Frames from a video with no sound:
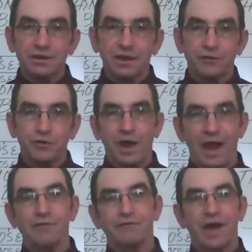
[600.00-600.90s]
If you
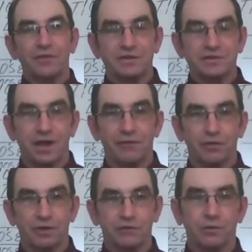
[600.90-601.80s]
have found this
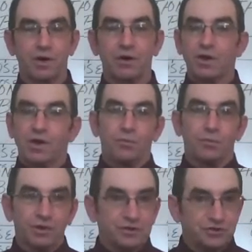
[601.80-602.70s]
helpful, if you will,
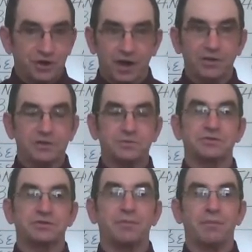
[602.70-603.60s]
please share this
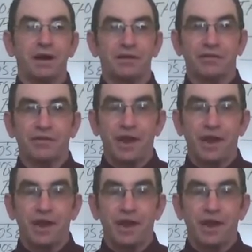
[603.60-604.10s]
with somebody that